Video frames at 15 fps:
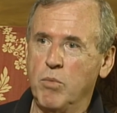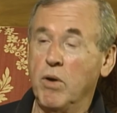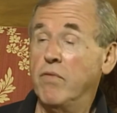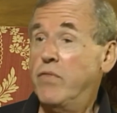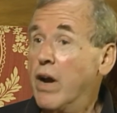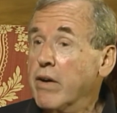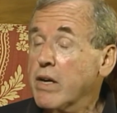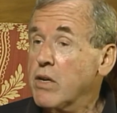We're
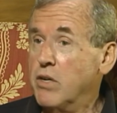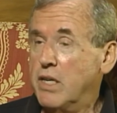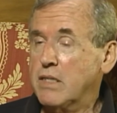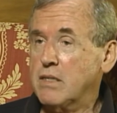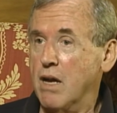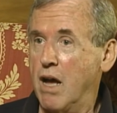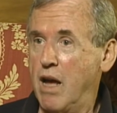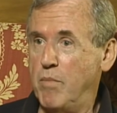very good at
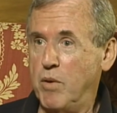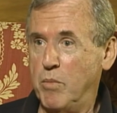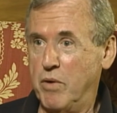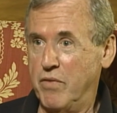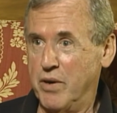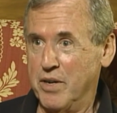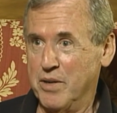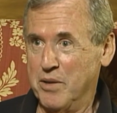time and we're
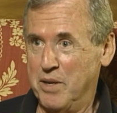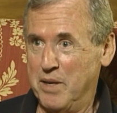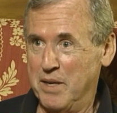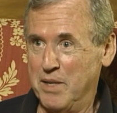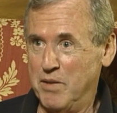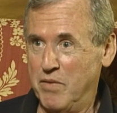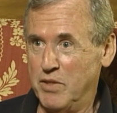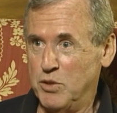very good at
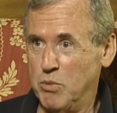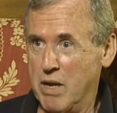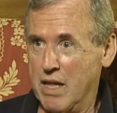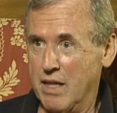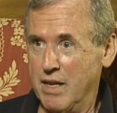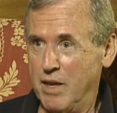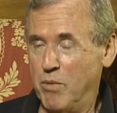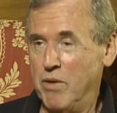individuality.